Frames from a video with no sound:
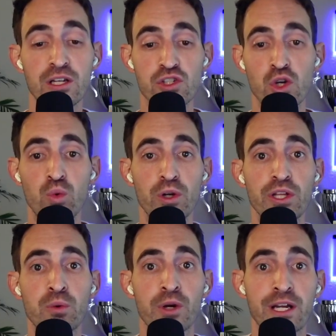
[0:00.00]
So
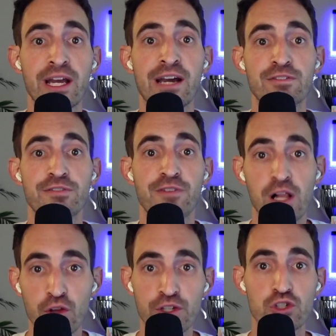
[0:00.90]
really, we're going to have to
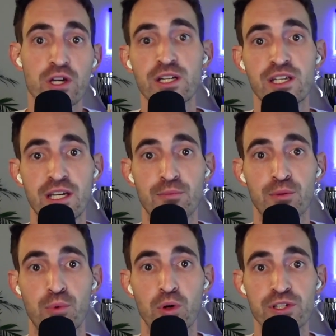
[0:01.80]
follow these training camp
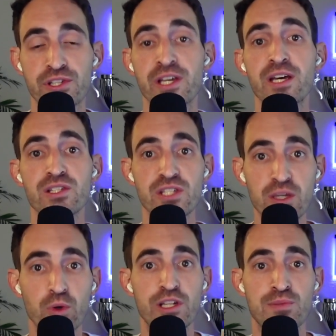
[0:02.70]
reports, see
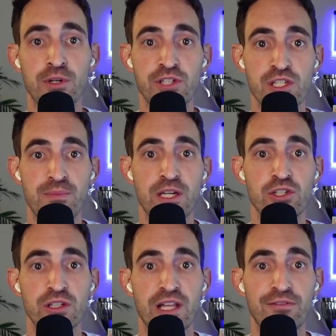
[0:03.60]
what his
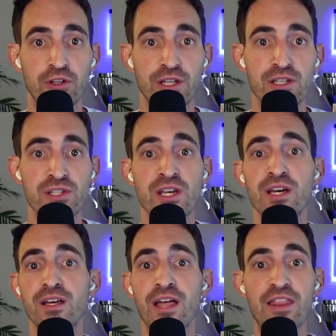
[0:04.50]
participation level is,
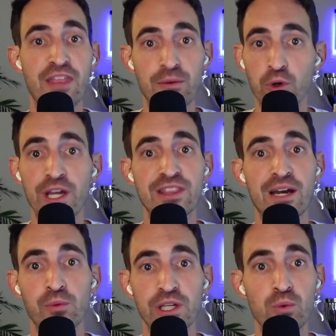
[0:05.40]
and then we'll get
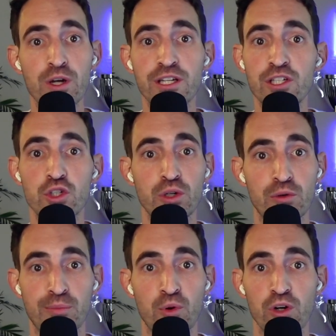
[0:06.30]
that week 1 injury
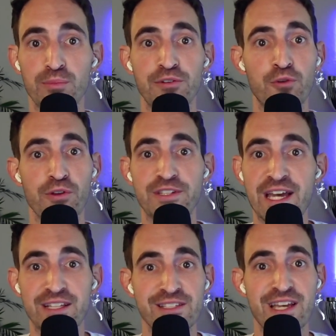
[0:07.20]
report before the
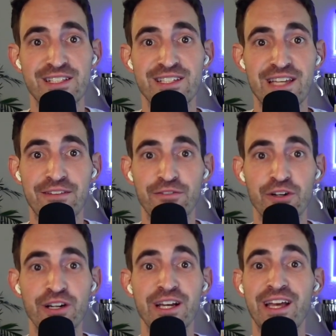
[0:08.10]
Titans head to
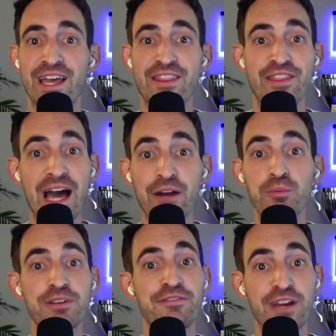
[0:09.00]
Denver, and that'll
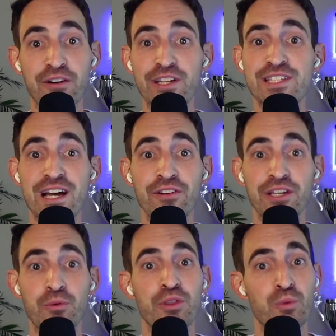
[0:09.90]
be very
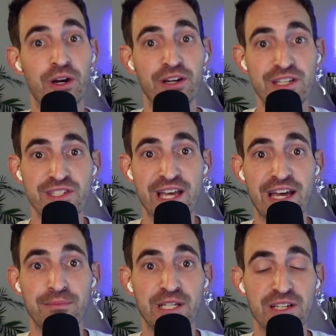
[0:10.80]
telling with where he's
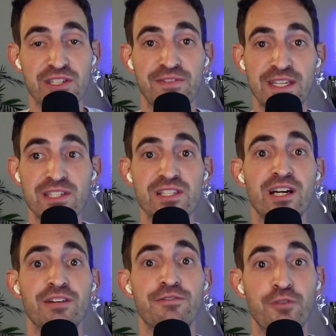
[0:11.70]
at, because if he's
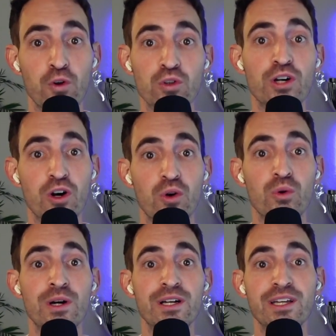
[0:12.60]
not a full
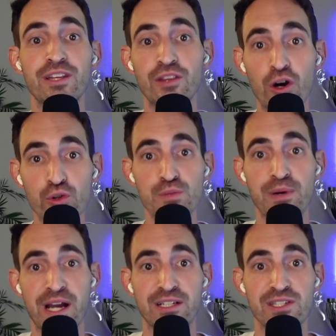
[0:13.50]
go in those
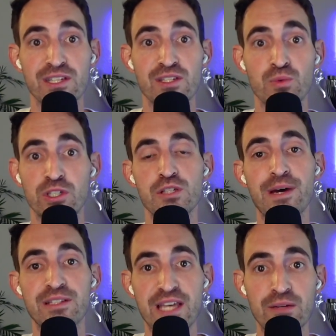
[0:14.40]
practices, which is
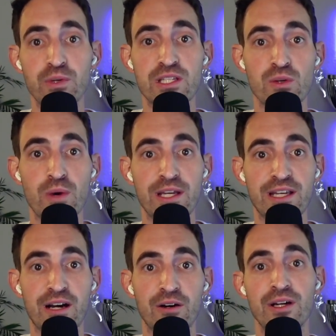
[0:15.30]
about 10 weeks away
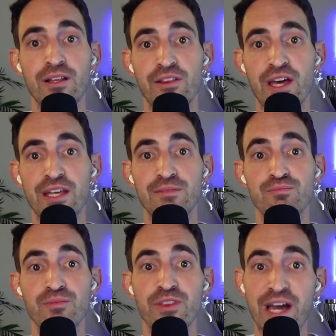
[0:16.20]
now, then
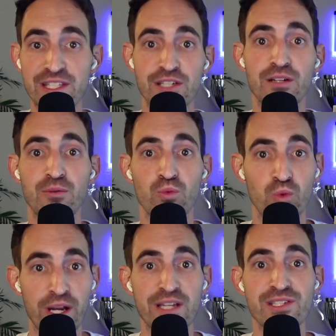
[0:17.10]
that's going to
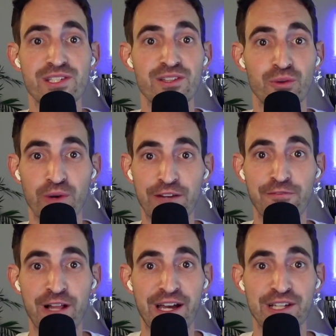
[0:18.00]
raise the red
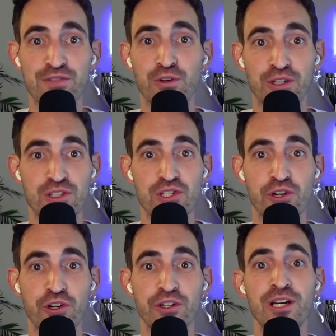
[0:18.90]
flags for
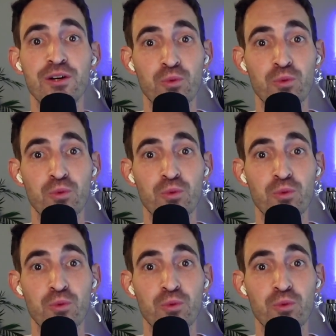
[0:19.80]
concern.